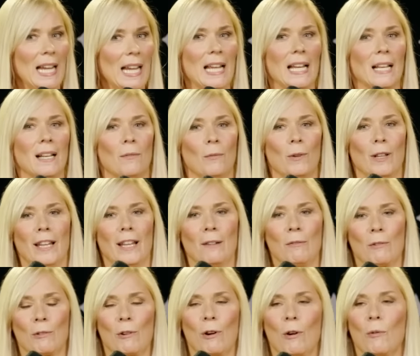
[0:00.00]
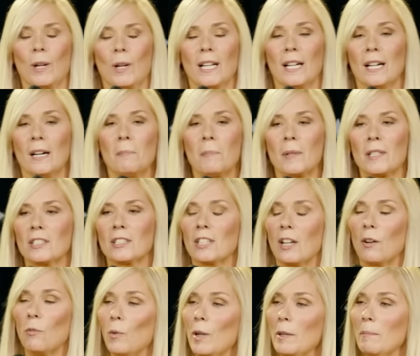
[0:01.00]
And when they were growing up, and
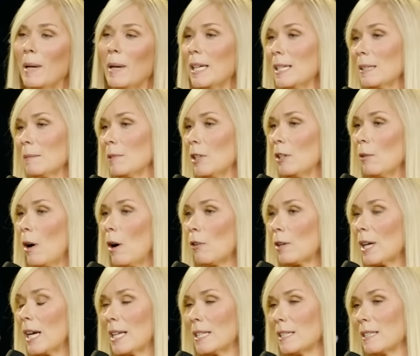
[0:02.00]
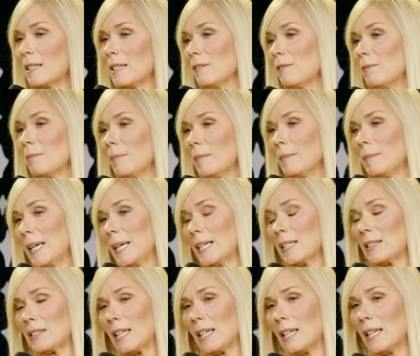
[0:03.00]
so we made them do all kinds of
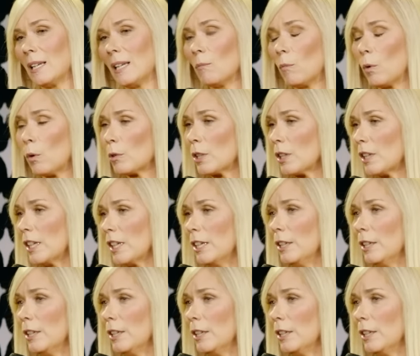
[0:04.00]
mess they didn't want to